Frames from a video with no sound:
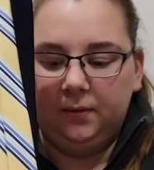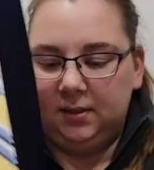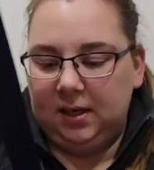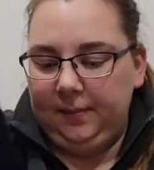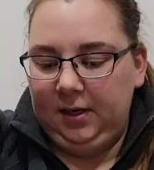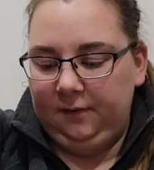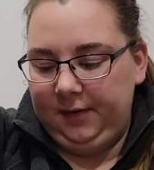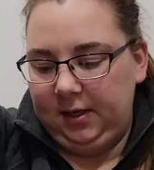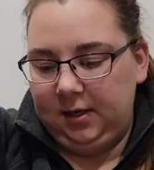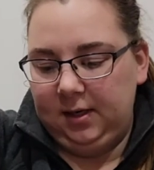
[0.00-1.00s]
though it's Tommy
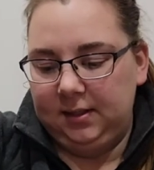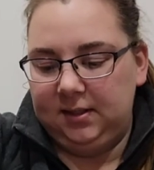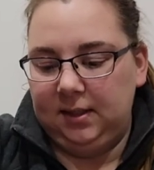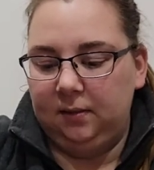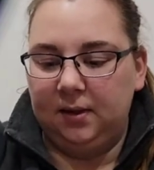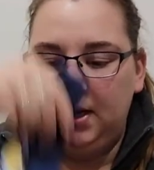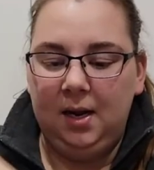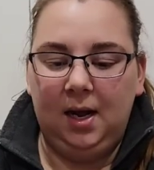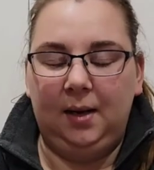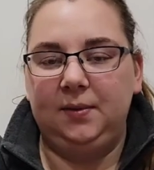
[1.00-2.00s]
Hilfiger, it's silk,
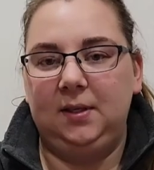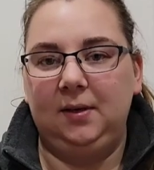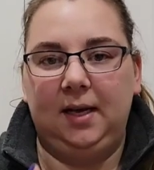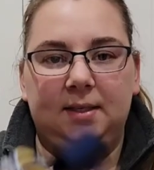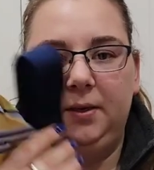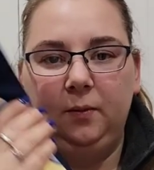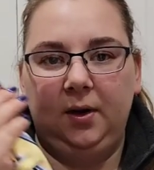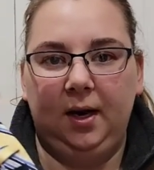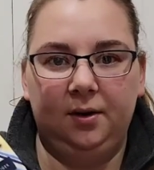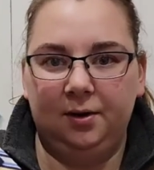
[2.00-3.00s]
I'm still guessing we'll
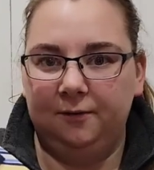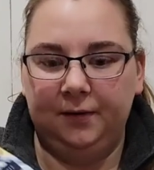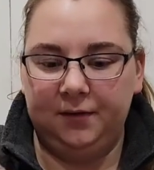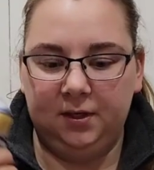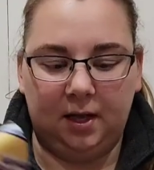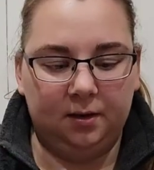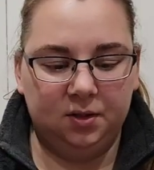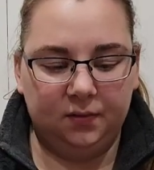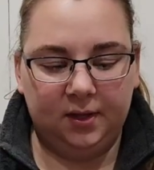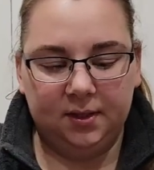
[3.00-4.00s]
get under
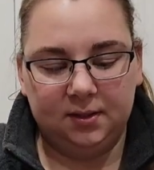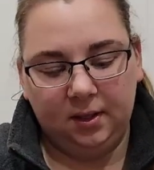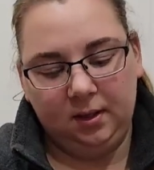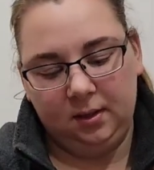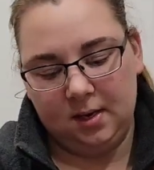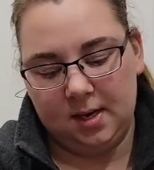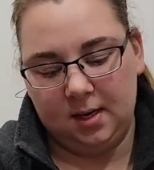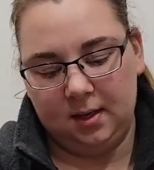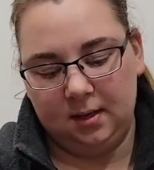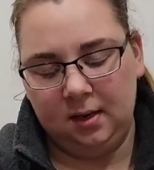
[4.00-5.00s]
$15 for this.
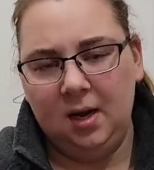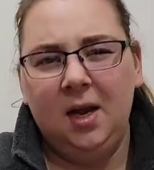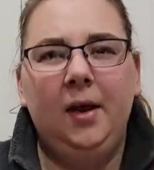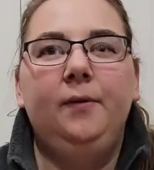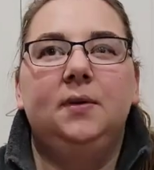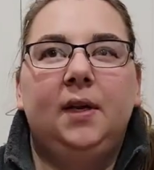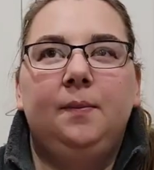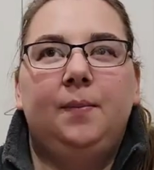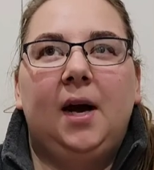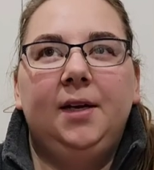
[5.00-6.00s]
Uh, it was
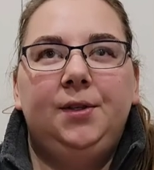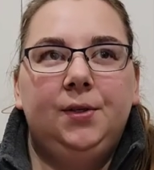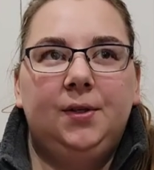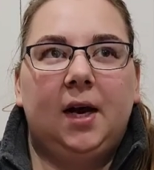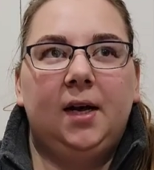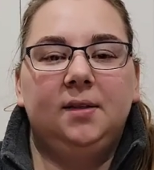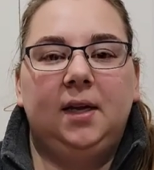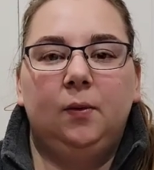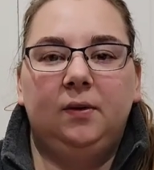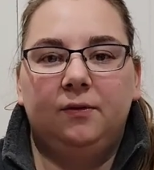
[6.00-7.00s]
like buy two ties
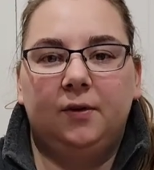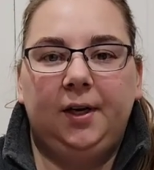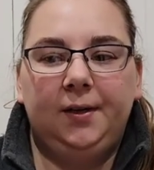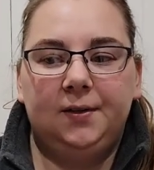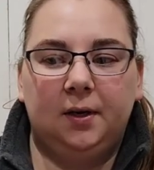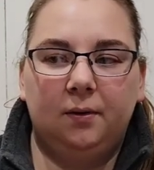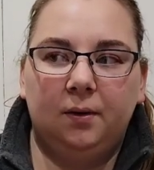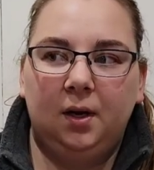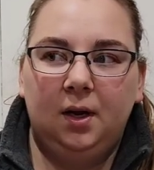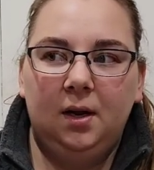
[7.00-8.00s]
get one free
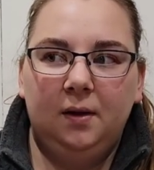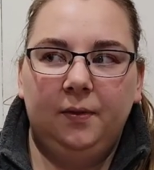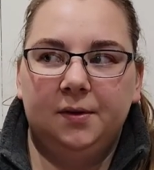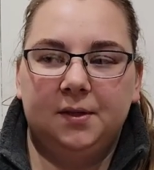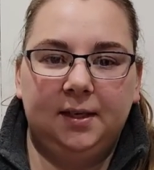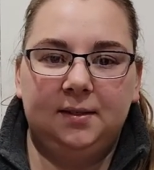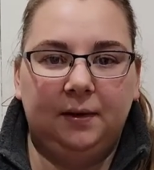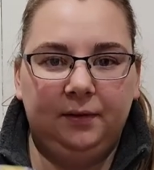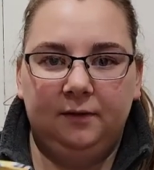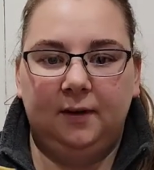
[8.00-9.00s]
so there's like
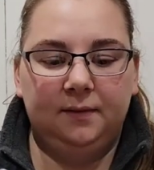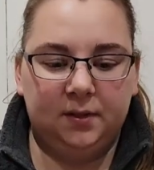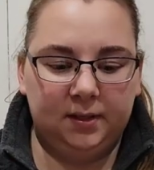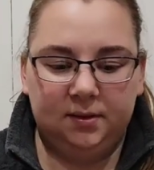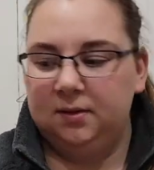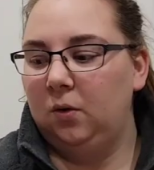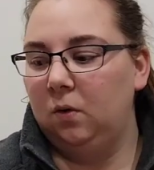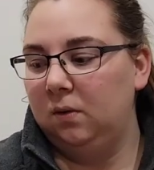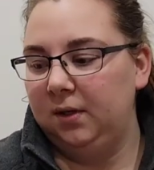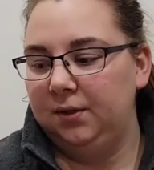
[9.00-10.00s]
75 cents
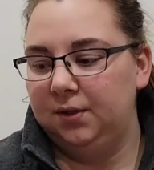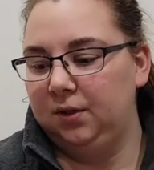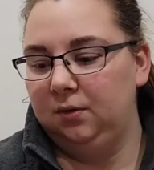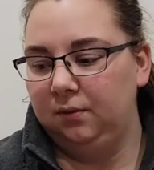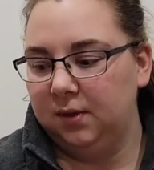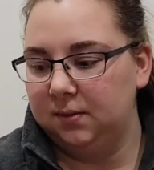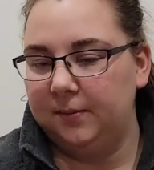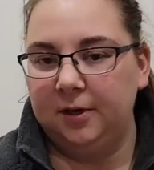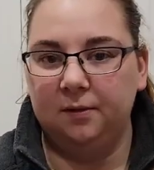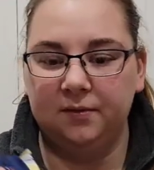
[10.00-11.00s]
total into the
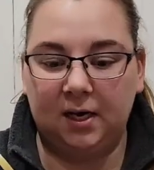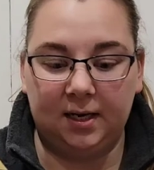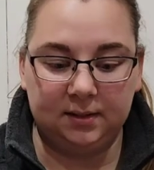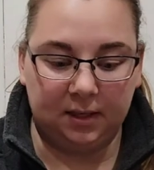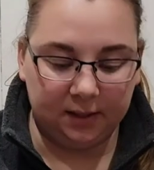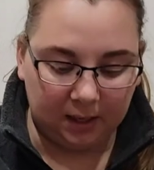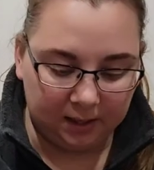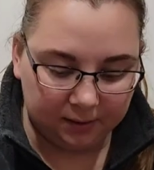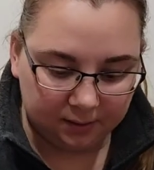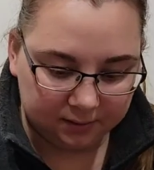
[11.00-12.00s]
amount of ties that I
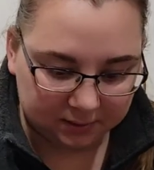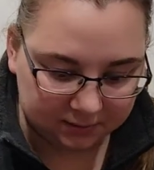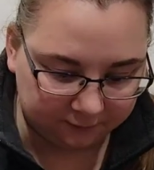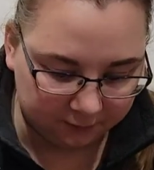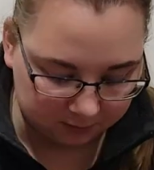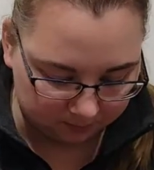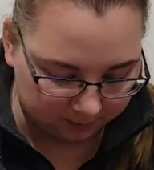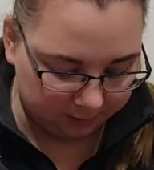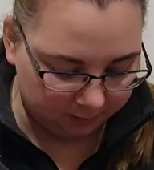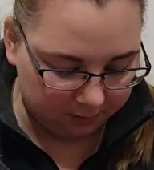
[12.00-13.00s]
got. So that's the first
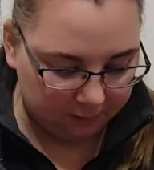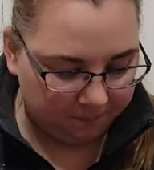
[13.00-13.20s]
one.